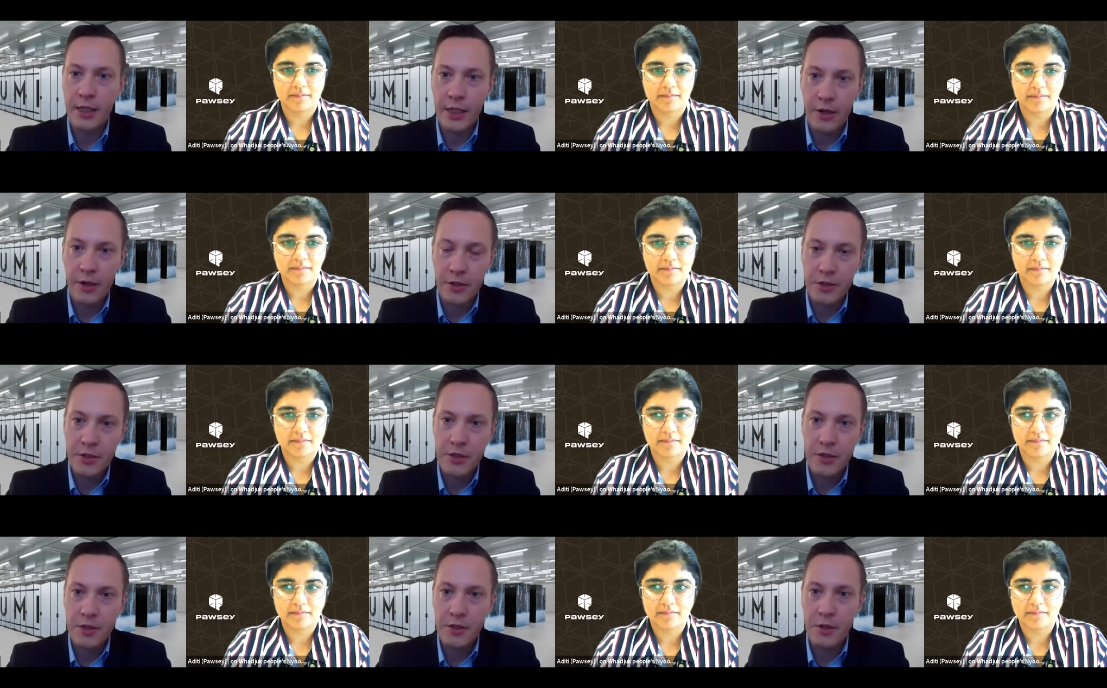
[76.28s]
Speaker 1: tiers.
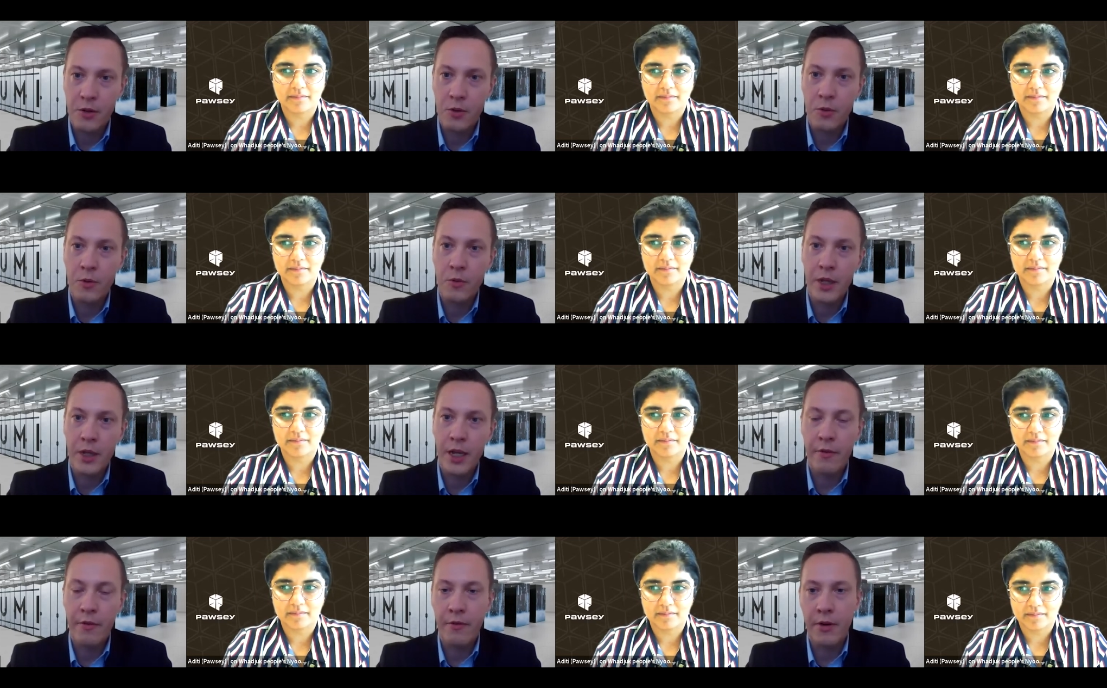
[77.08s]
So we
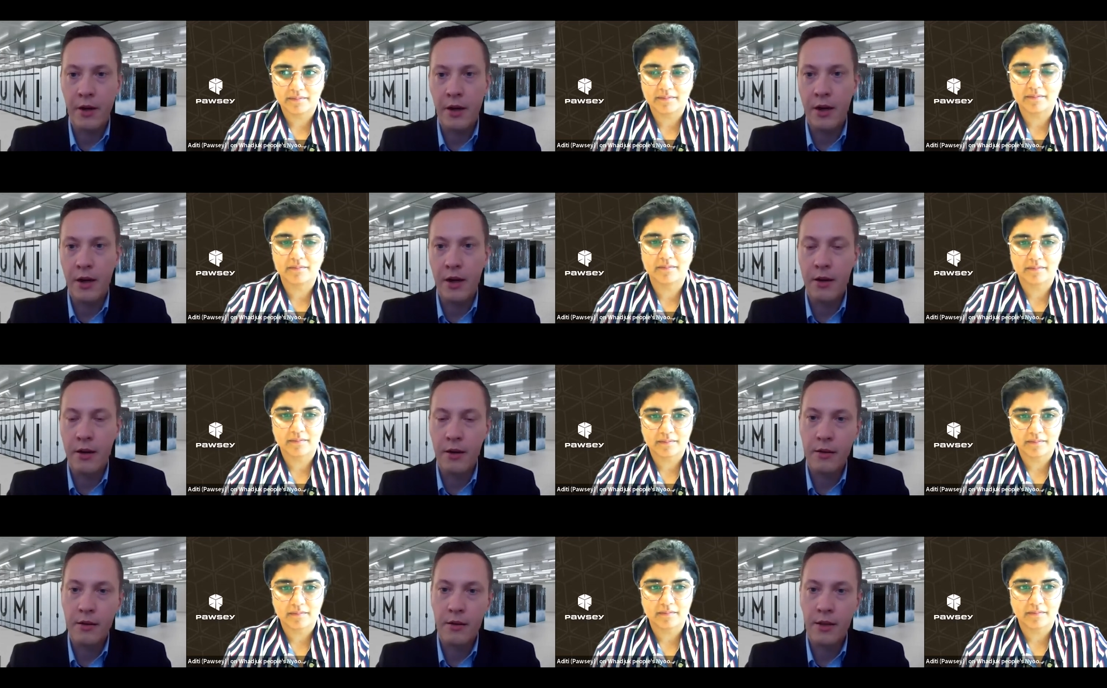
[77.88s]
have a
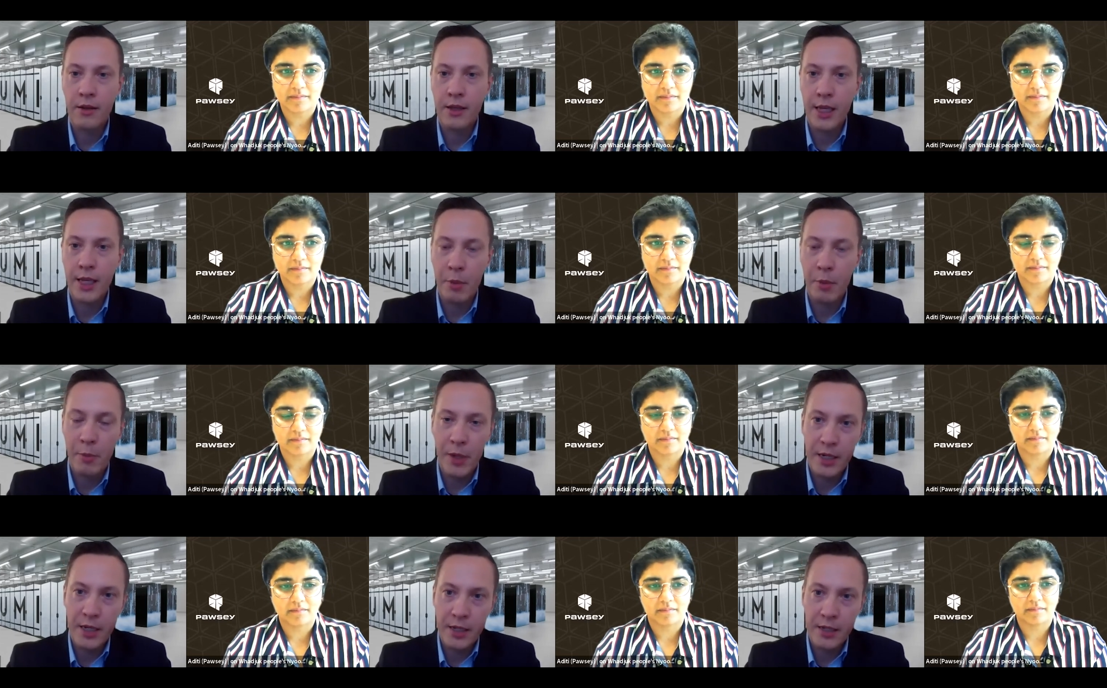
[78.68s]

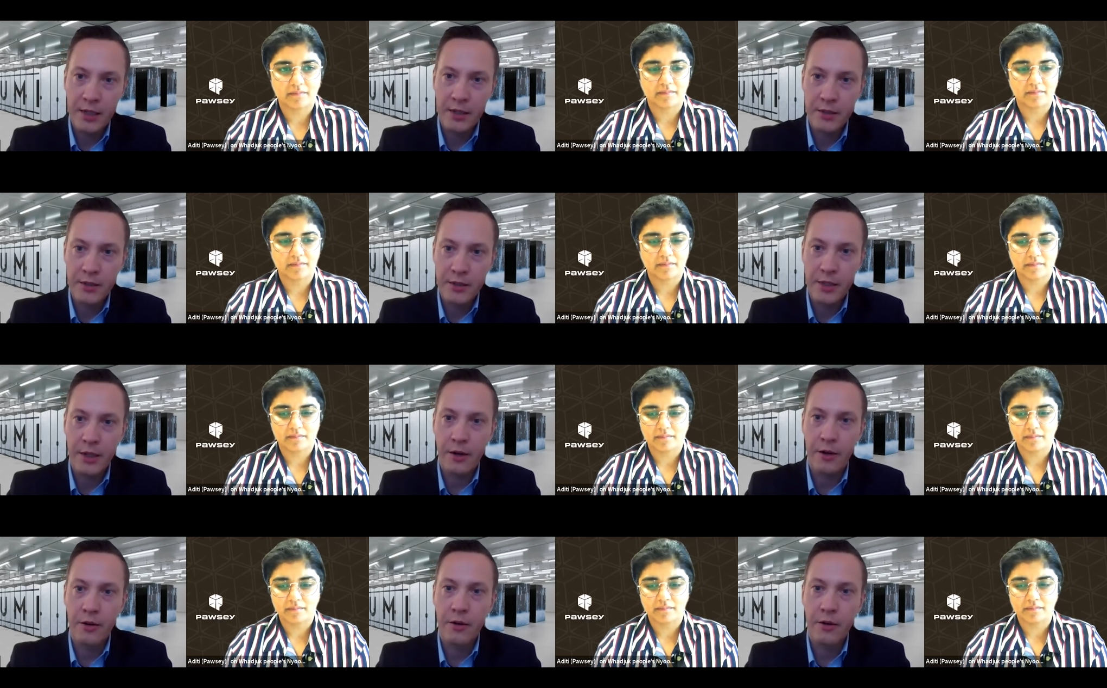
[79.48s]
capability
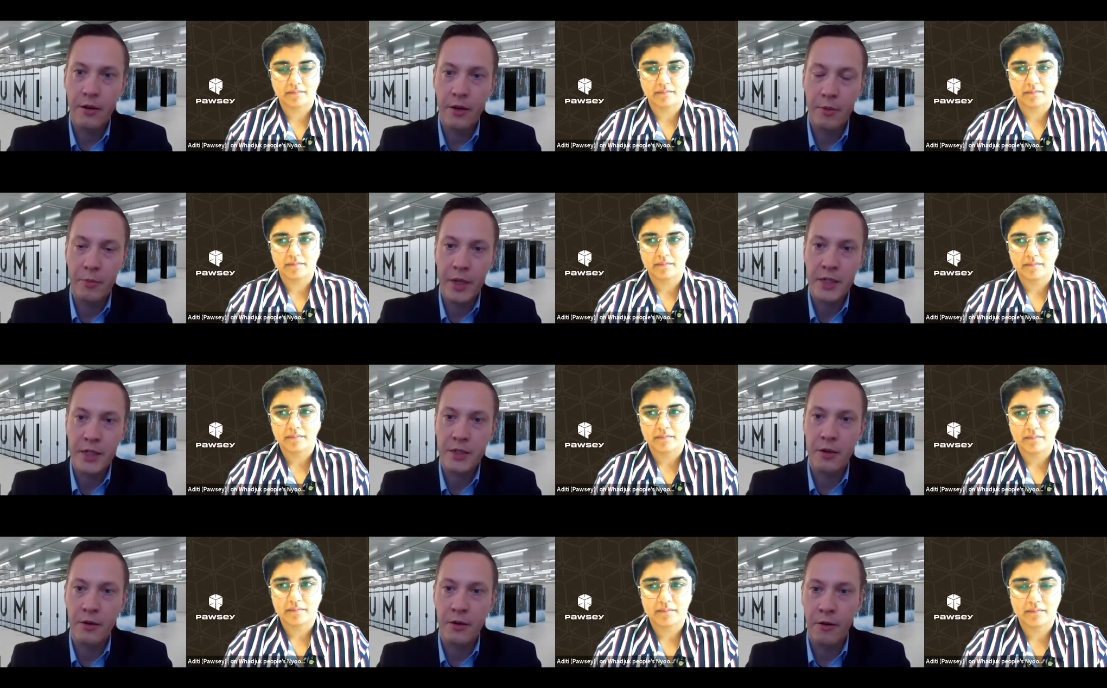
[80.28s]
tier
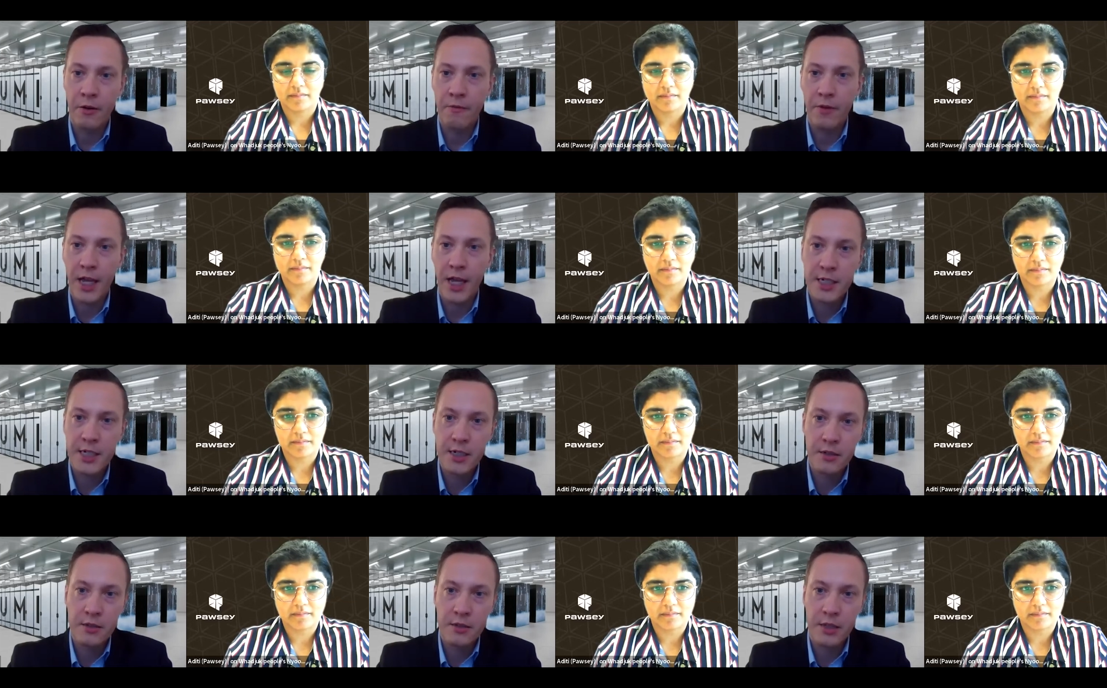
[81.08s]
based on, on flash
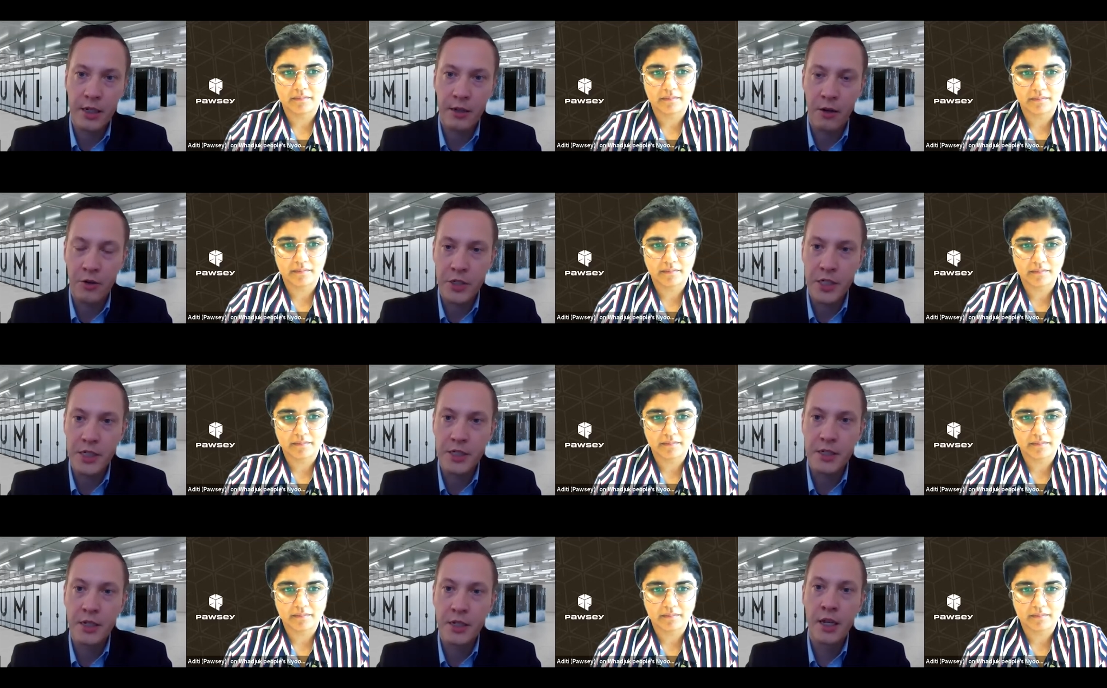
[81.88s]
technologies.